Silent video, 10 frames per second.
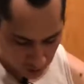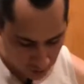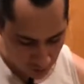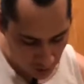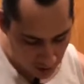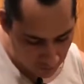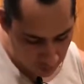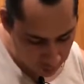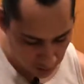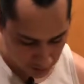you have a
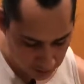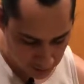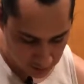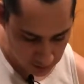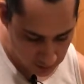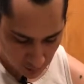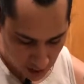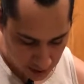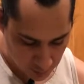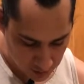plate that's
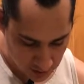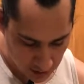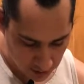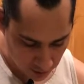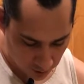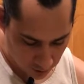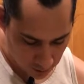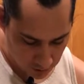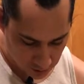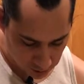mashed
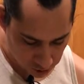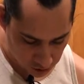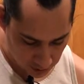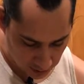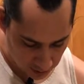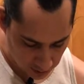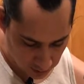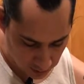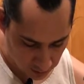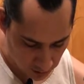potatoes and
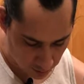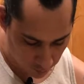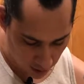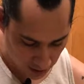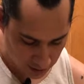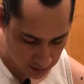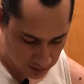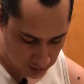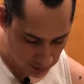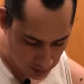chicken and
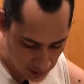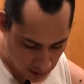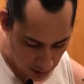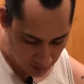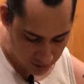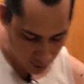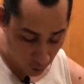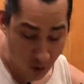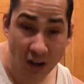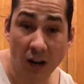rice, that's all
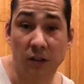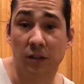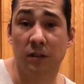one color.